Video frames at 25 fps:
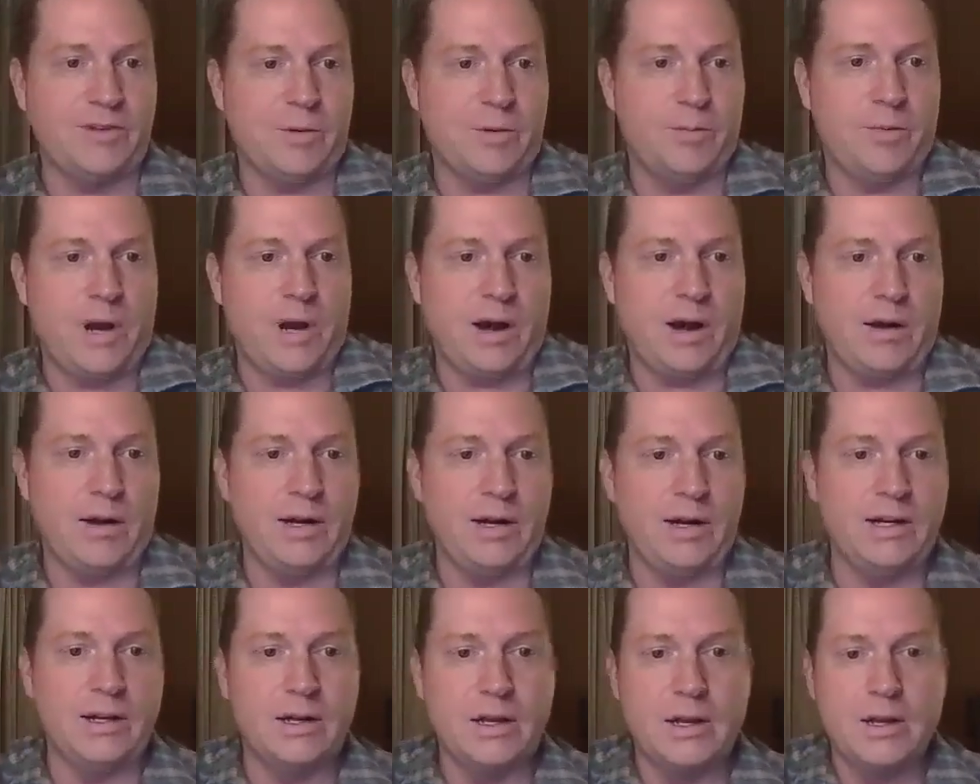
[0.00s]
of
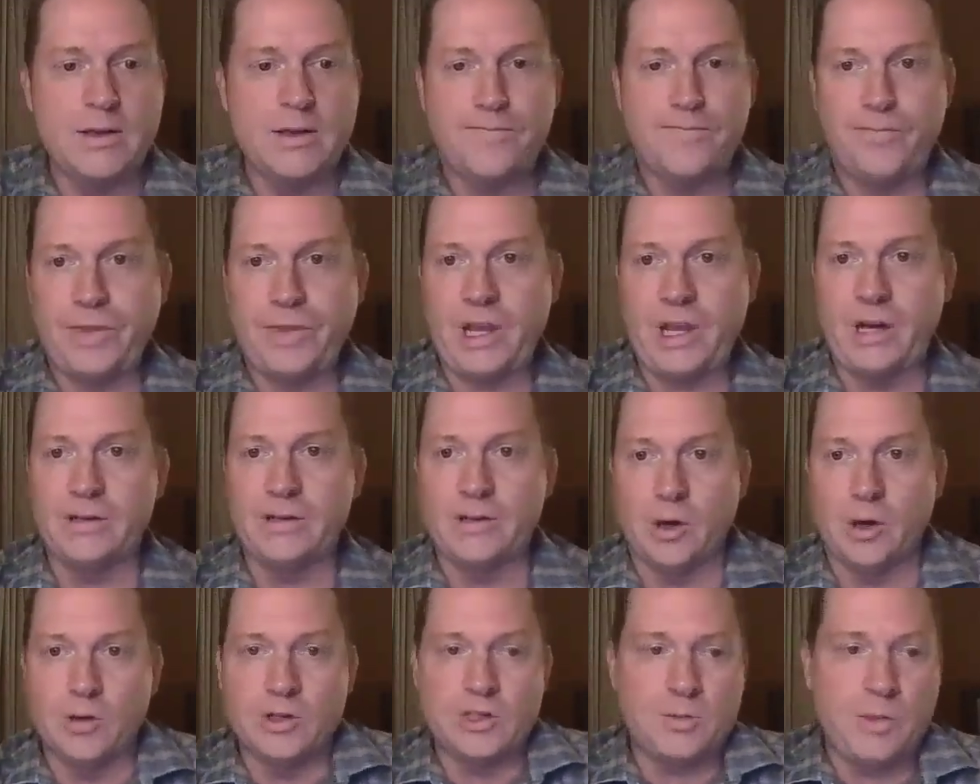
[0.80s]
comparing a
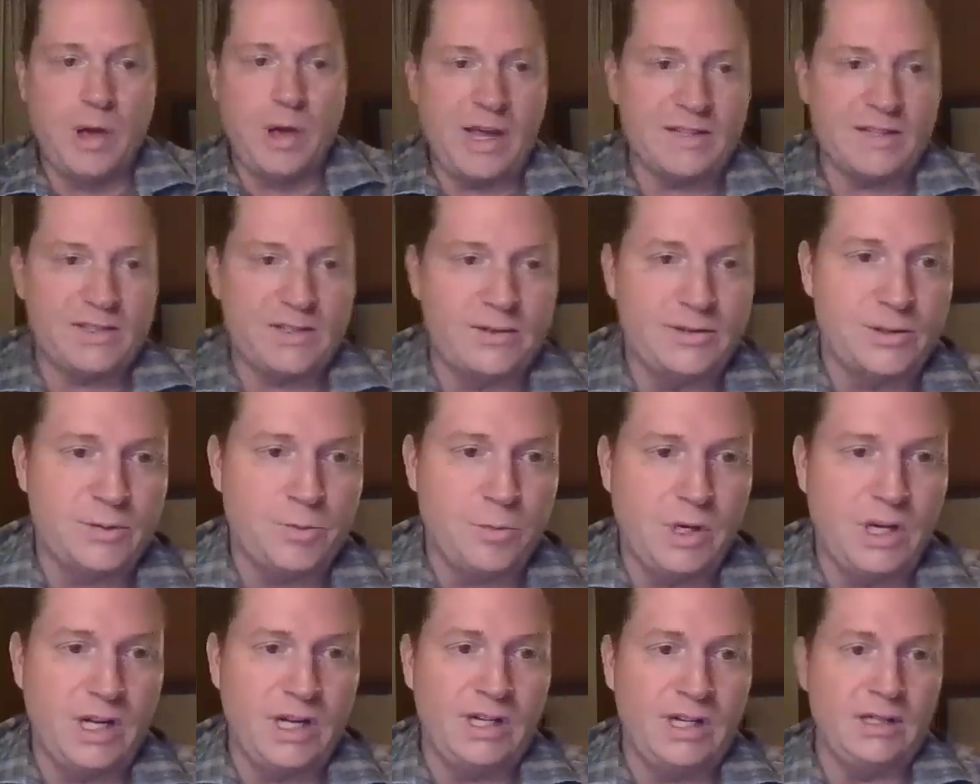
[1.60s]

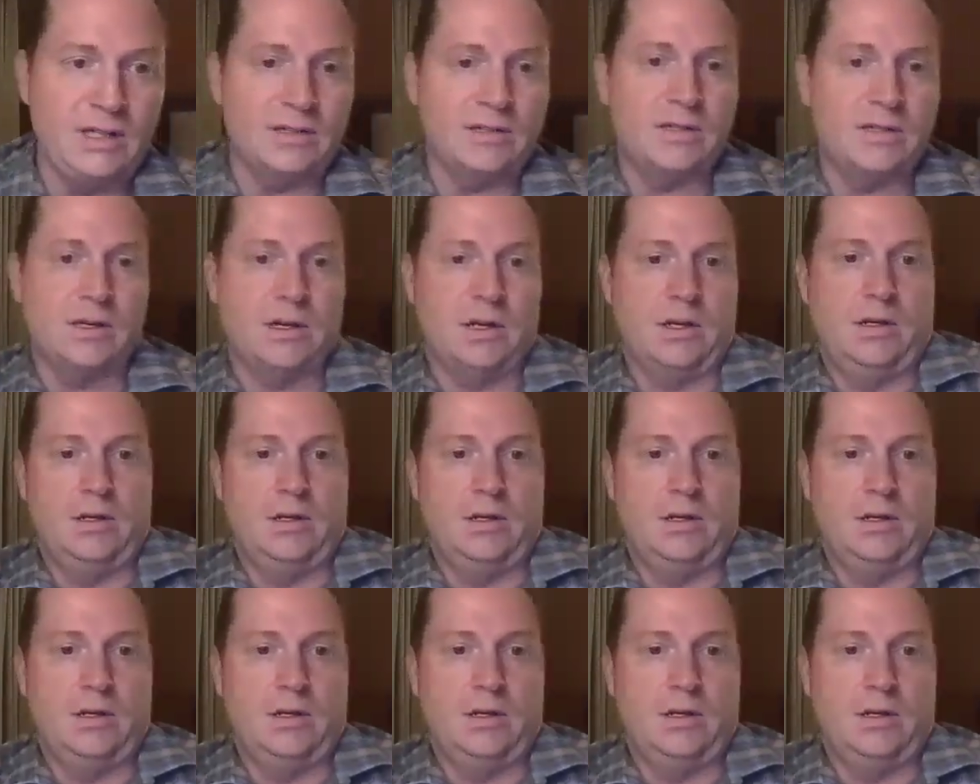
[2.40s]
Toastmasters meeting